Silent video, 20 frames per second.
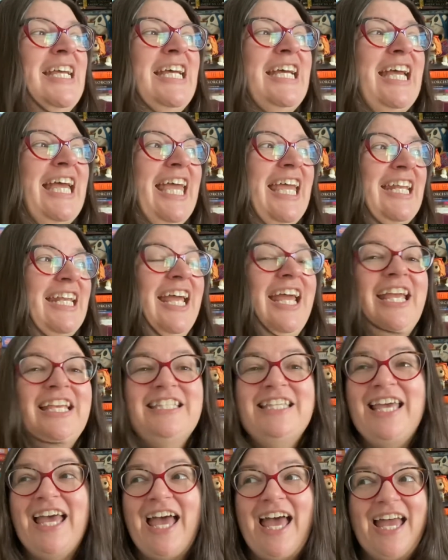And I,
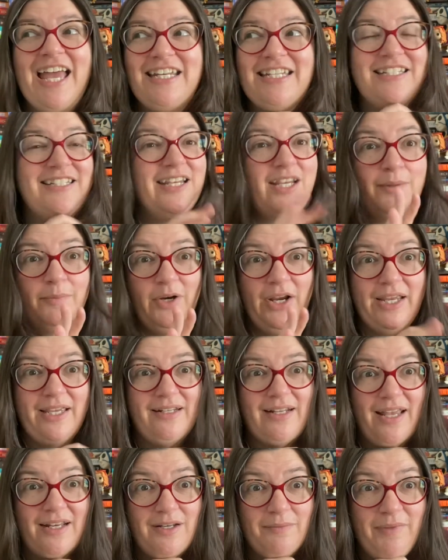I had to take a break and I
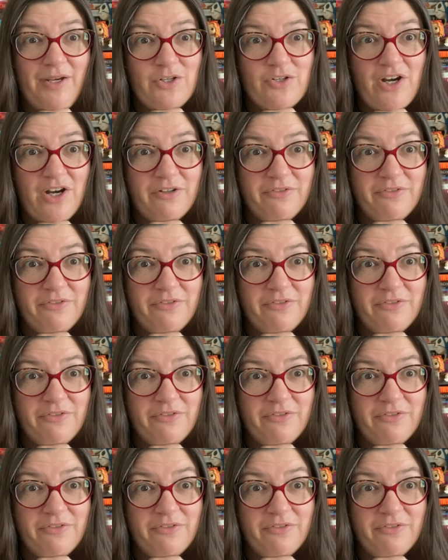had to make sure I